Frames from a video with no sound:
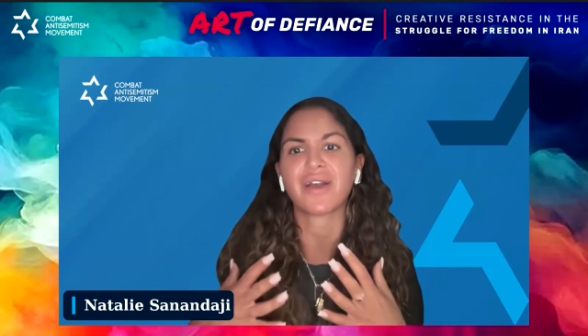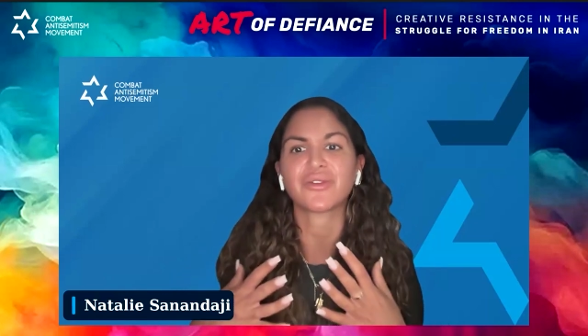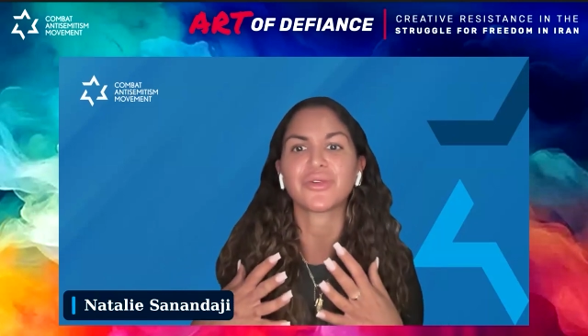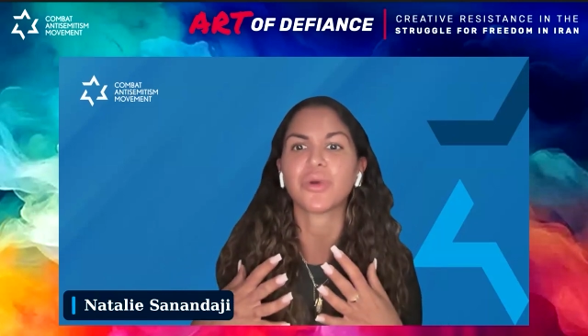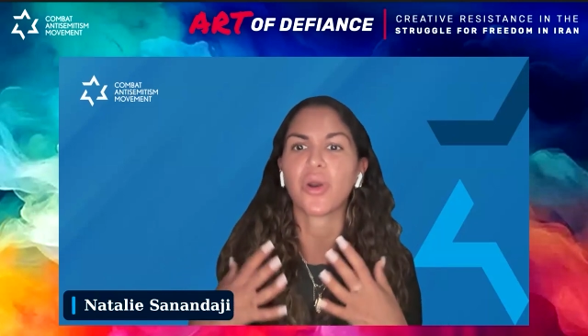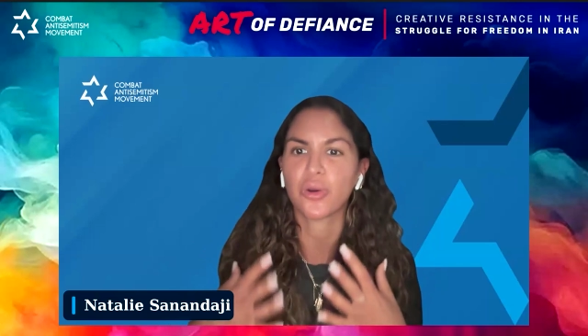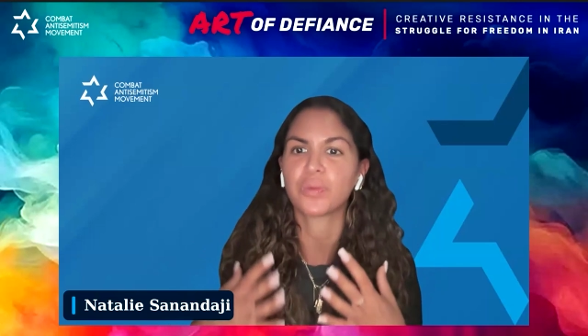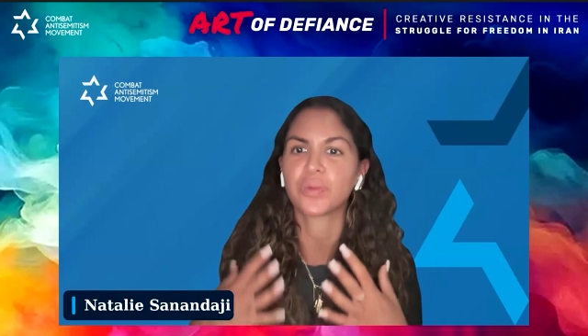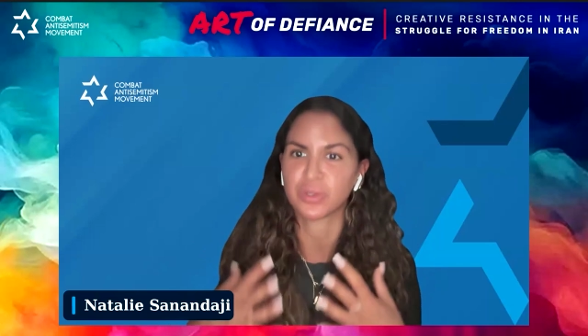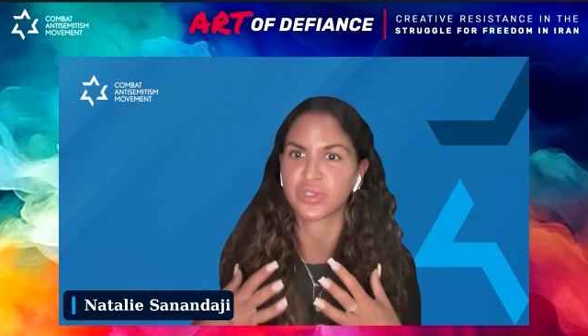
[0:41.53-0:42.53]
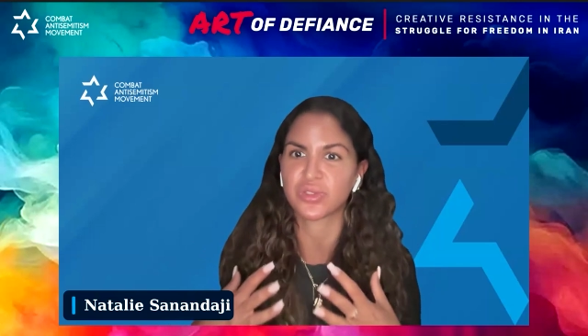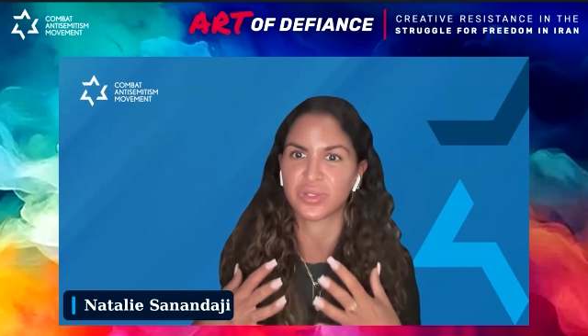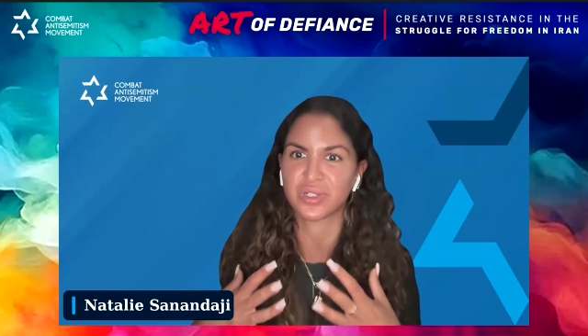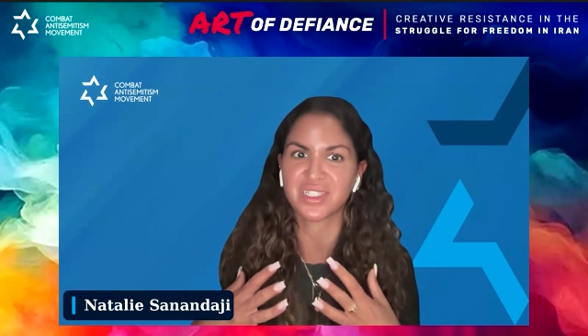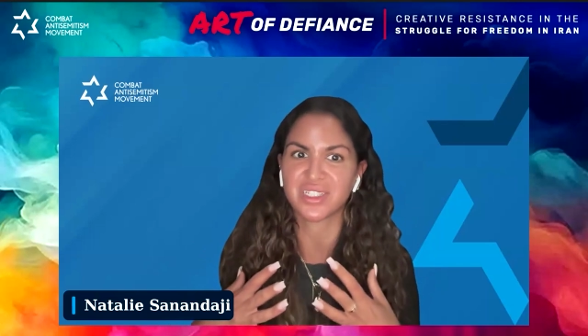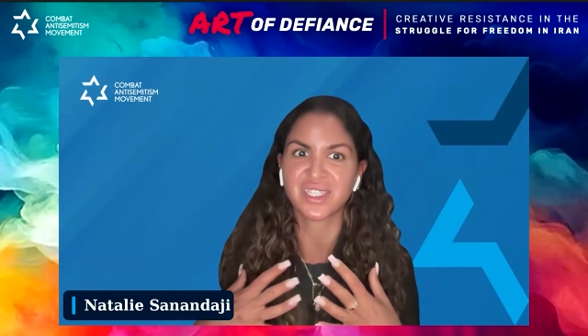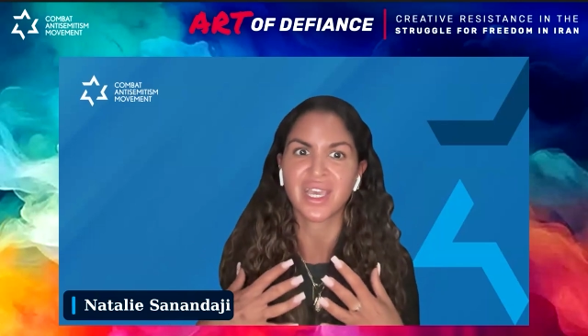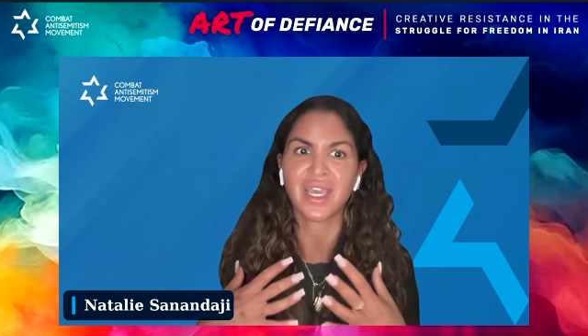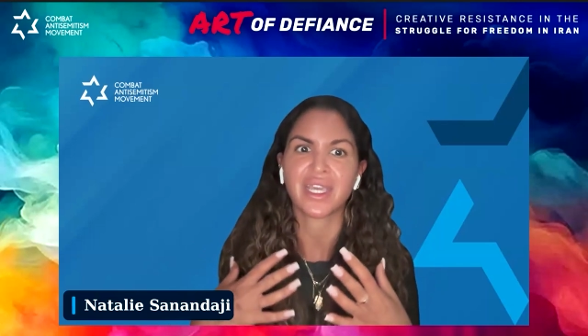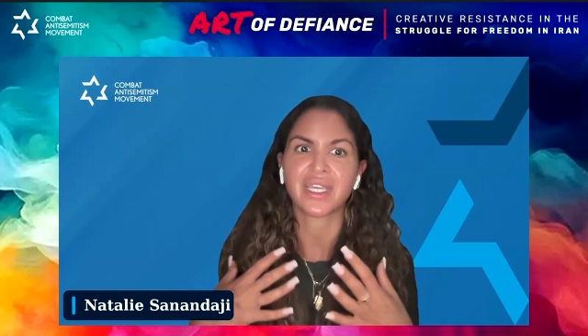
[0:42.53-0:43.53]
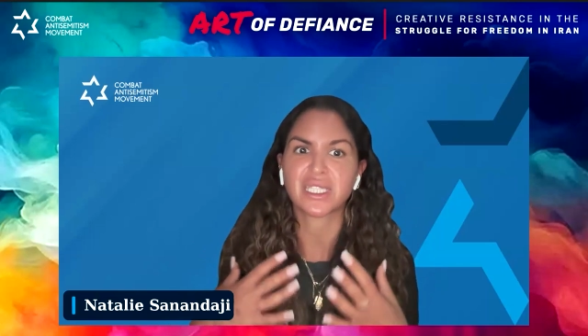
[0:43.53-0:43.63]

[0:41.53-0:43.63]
and how do you hope your stories